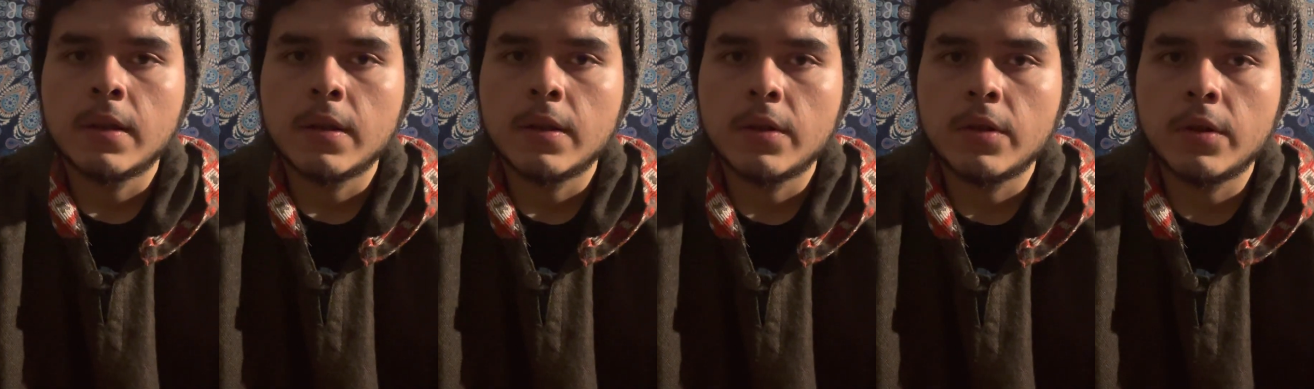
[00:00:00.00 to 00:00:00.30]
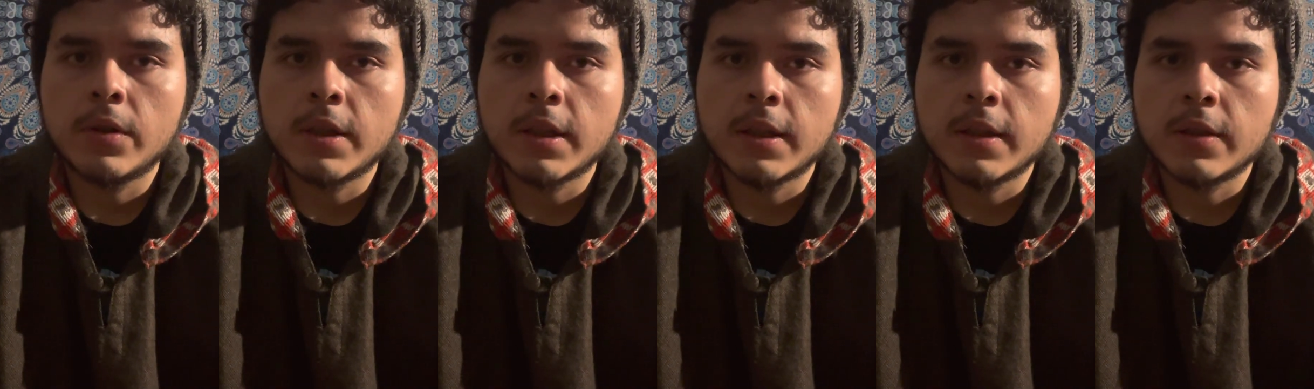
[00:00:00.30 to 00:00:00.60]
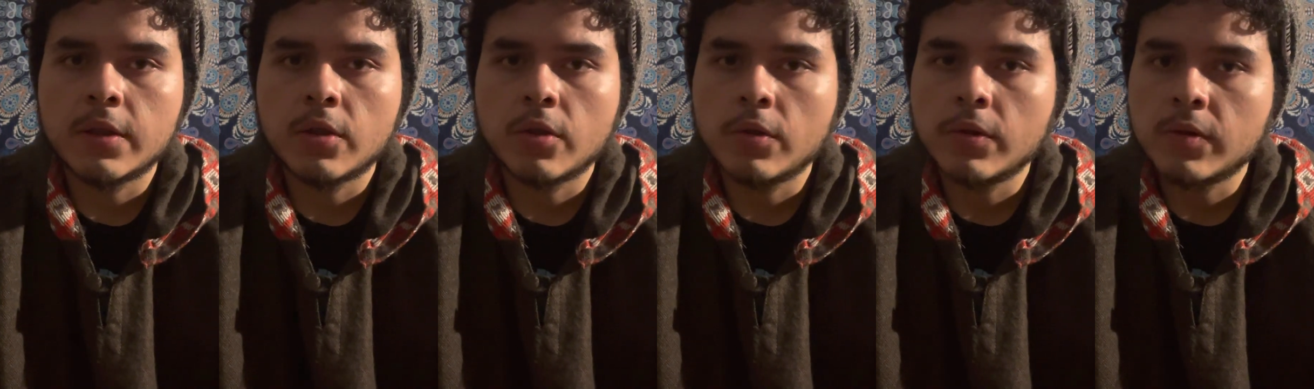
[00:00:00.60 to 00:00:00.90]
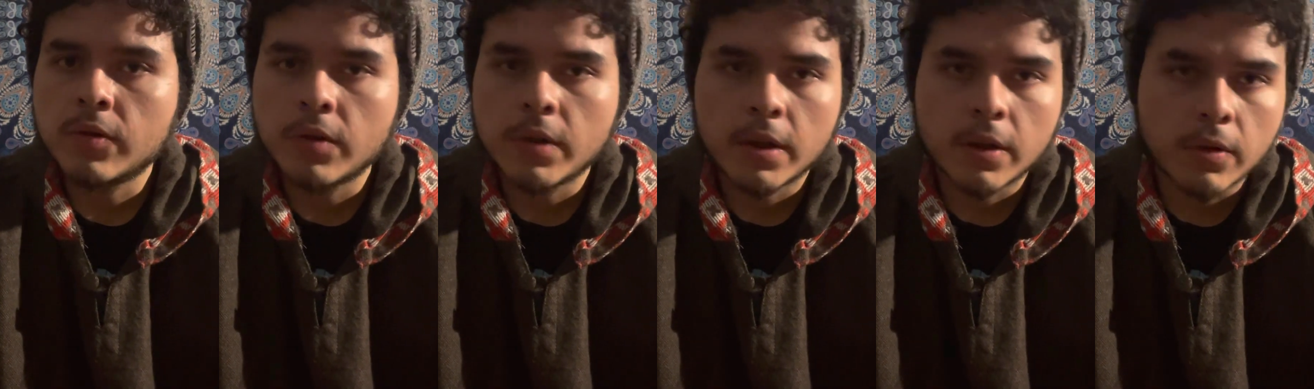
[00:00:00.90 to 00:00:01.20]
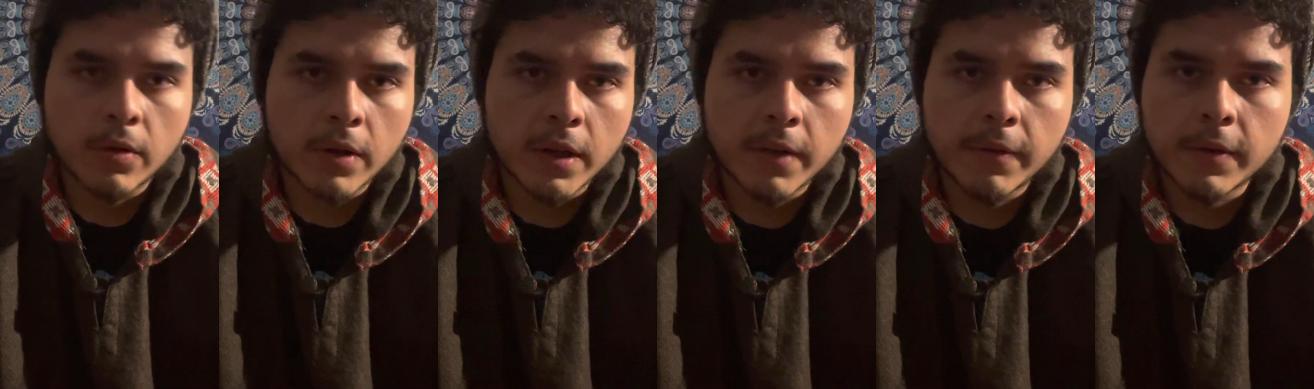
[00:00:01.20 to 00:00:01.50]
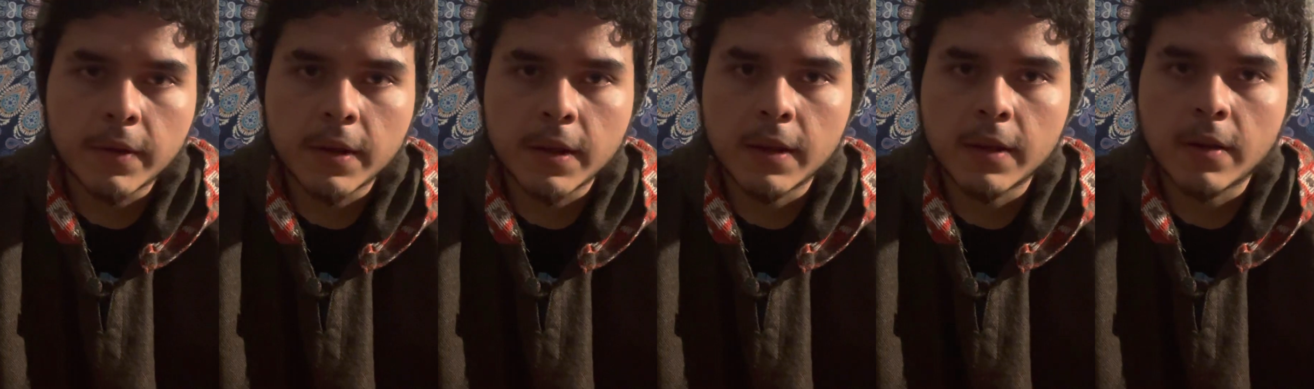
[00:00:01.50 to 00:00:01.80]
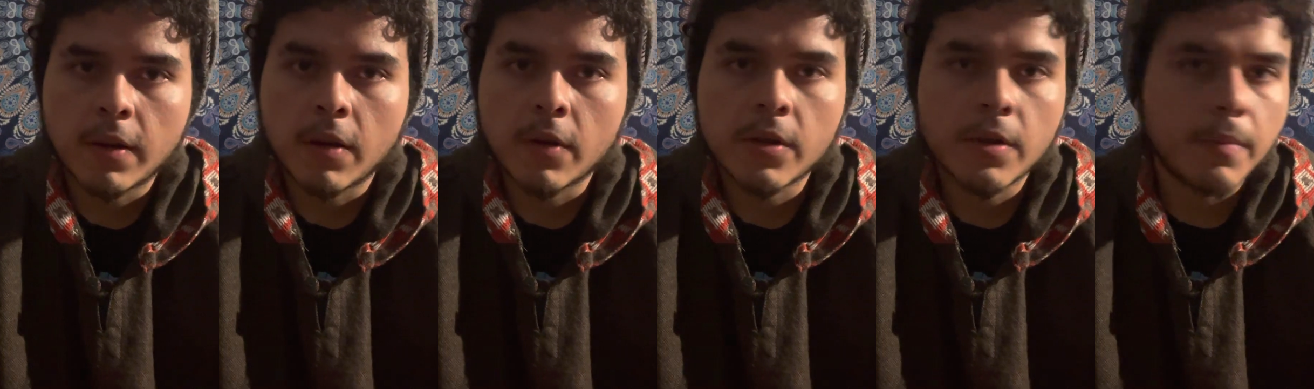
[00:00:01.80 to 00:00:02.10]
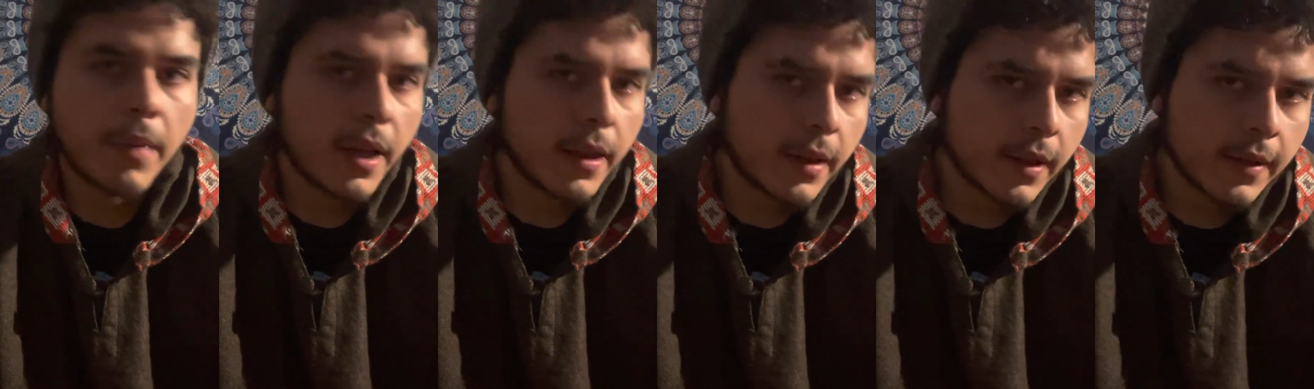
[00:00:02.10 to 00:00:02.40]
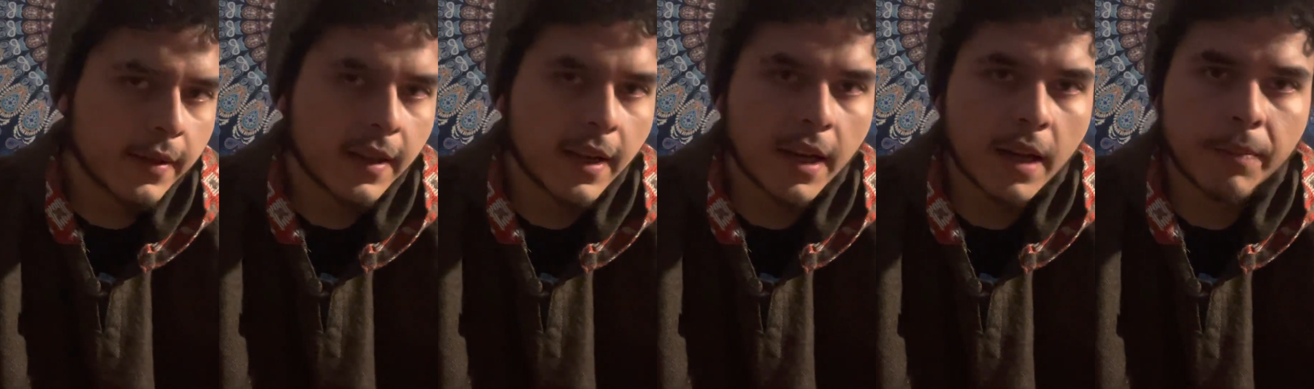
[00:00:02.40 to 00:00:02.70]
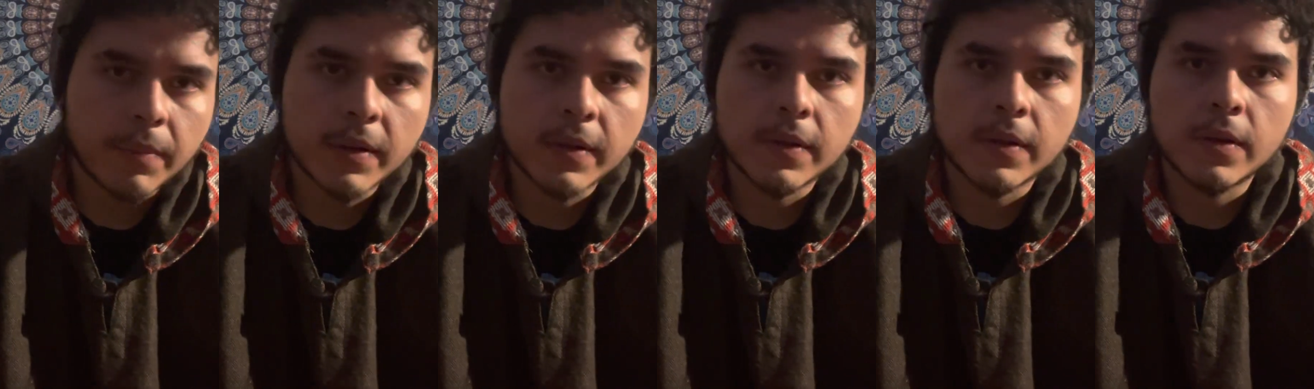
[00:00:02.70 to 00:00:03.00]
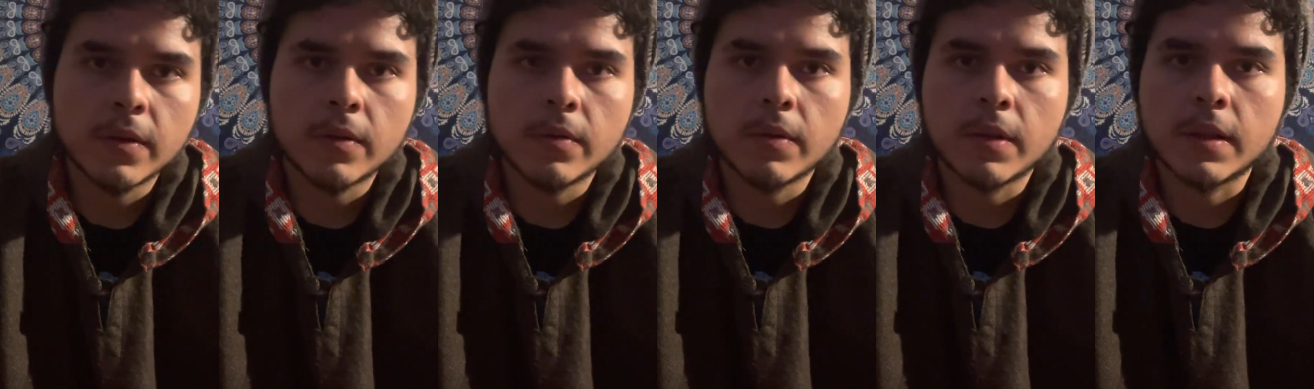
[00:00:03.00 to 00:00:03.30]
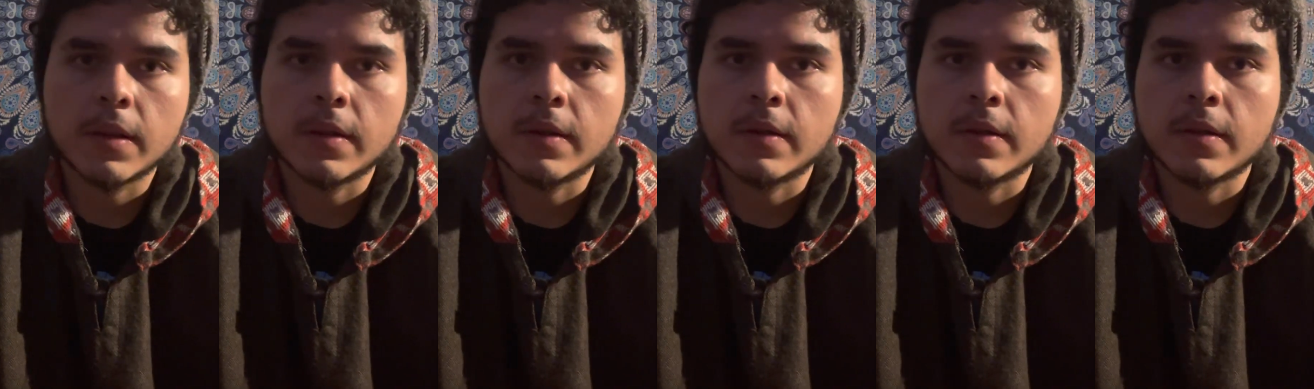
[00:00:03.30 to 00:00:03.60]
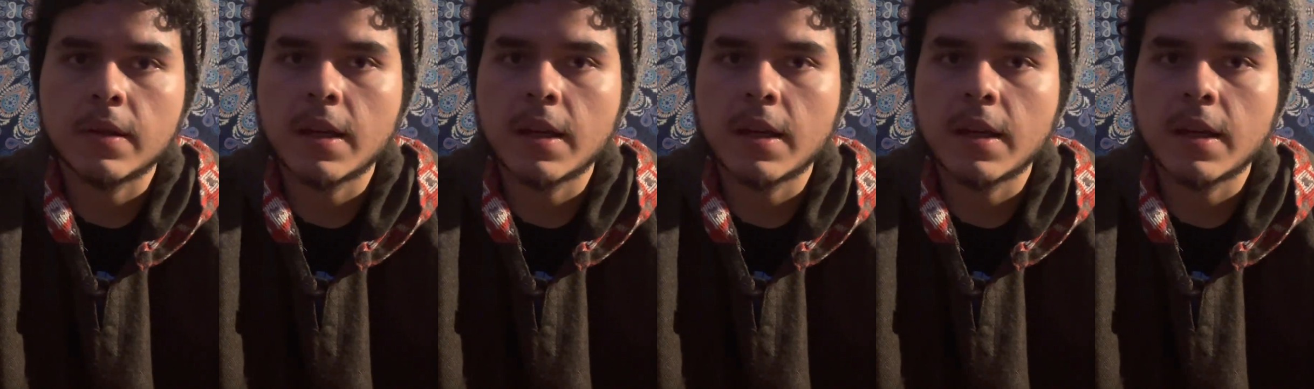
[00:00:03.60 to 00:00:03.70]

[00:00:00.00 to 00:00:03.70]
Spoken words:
You can choose to ignore everything, all the bad things that happen to you, and